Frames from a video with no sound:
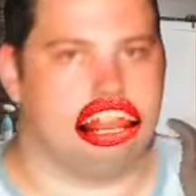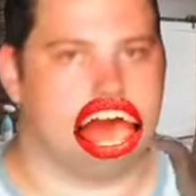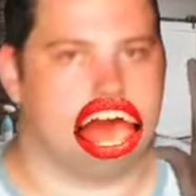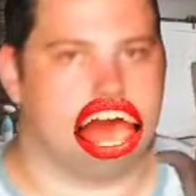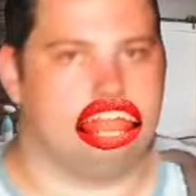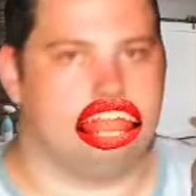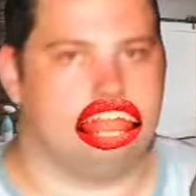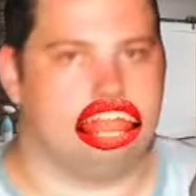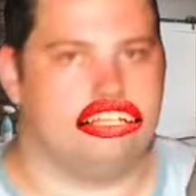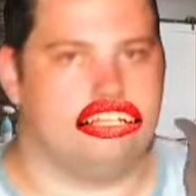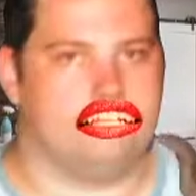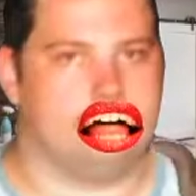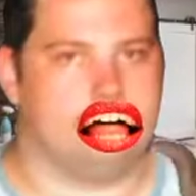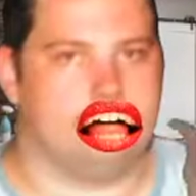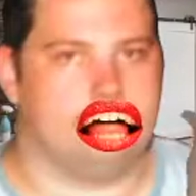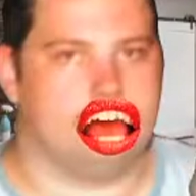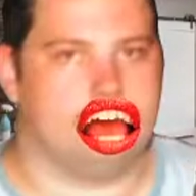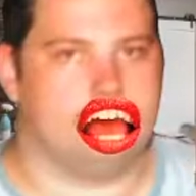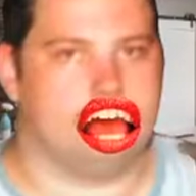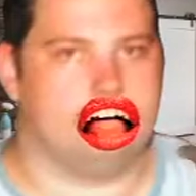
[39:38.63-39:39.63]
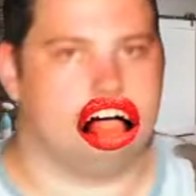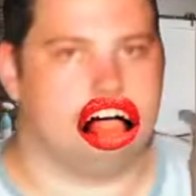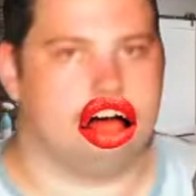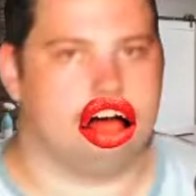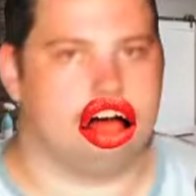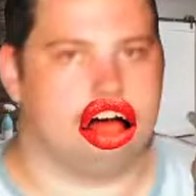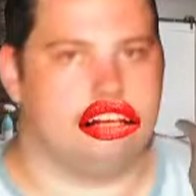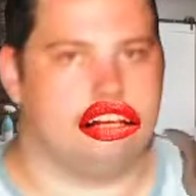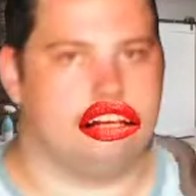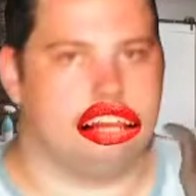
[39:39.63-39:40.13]

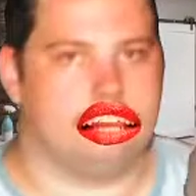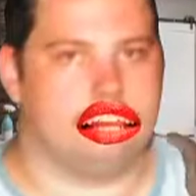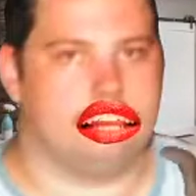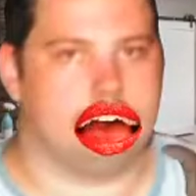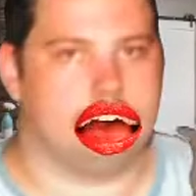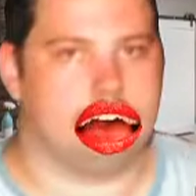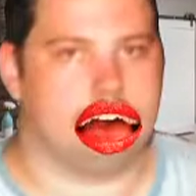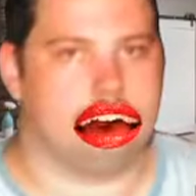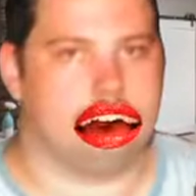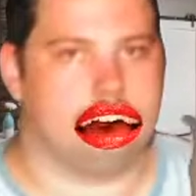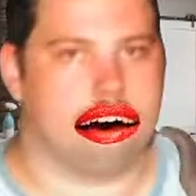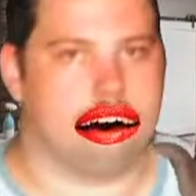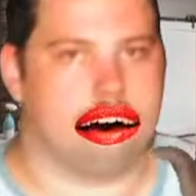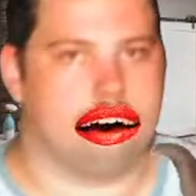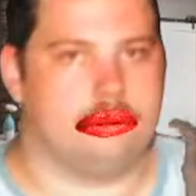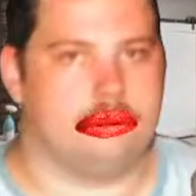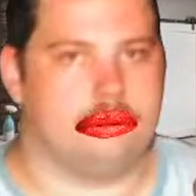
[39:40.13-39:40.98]
What was it? How do you